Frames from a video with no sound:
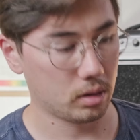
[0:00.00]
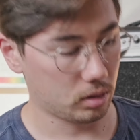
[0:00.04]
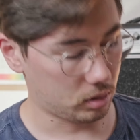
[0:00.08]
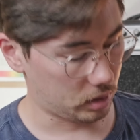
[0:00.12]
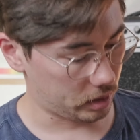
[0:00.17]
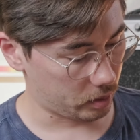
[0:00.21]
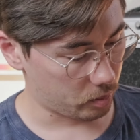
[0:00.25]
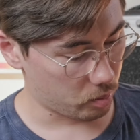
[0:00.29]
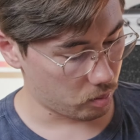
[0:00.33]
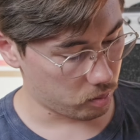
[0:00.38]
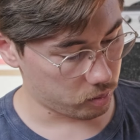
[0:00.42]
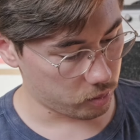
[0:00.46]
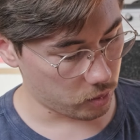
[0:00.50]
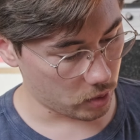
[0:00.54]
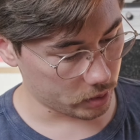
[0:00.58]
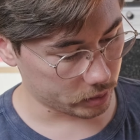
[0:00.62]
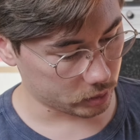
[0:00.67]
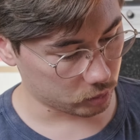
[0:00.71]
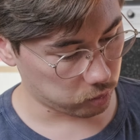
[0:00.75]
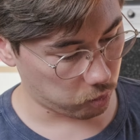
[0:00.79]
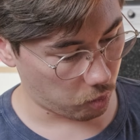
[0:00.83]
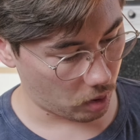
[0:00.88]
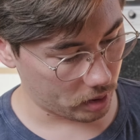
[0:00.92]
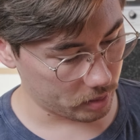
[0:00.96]
Like,
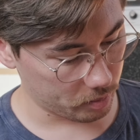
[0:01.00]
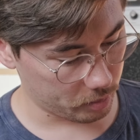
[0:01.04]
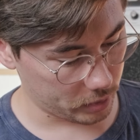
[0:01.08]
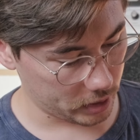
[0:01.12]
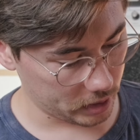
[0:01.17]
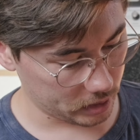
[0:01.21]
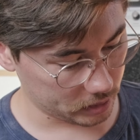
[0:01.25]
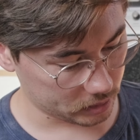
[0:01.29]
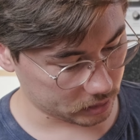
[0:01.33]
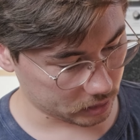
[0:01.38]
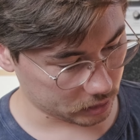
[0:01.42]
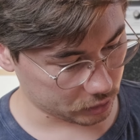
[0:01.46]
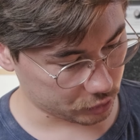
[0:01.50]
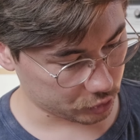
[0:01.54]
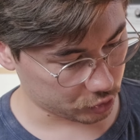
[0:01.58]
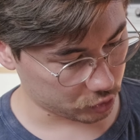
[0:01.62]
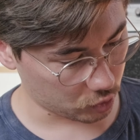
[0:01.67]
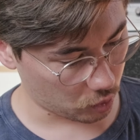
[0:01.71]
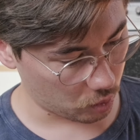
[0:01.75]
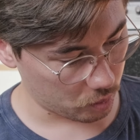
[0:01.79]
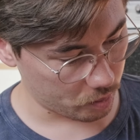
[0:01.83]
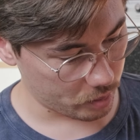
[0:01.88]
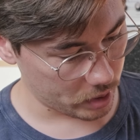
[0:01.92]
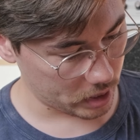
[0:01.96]
this one piece is
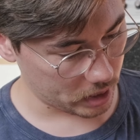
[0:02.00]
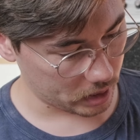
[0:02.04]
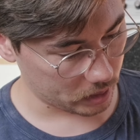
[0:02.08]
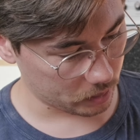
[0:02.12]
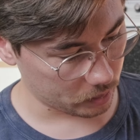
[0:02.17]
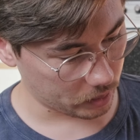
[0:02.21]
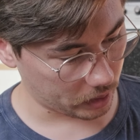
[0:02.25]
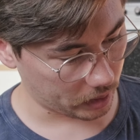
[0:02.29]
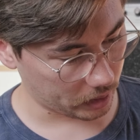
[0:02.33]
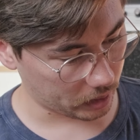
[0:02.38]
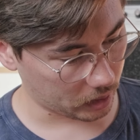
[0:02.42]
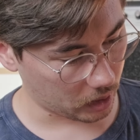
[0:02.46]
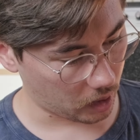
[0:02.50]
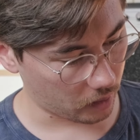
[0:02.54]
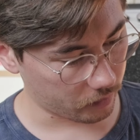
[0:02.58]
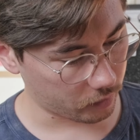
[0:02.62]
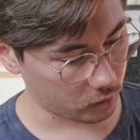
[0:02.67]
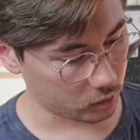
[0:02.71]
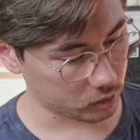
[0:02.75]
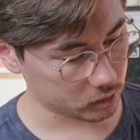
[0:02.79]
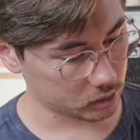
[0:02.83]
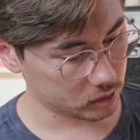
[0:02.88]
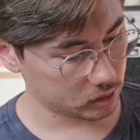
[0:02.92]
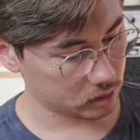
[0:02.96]
so big that it
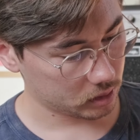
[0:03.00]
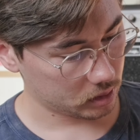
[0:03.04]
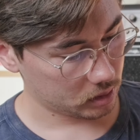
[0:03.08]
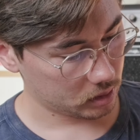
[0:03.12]
covers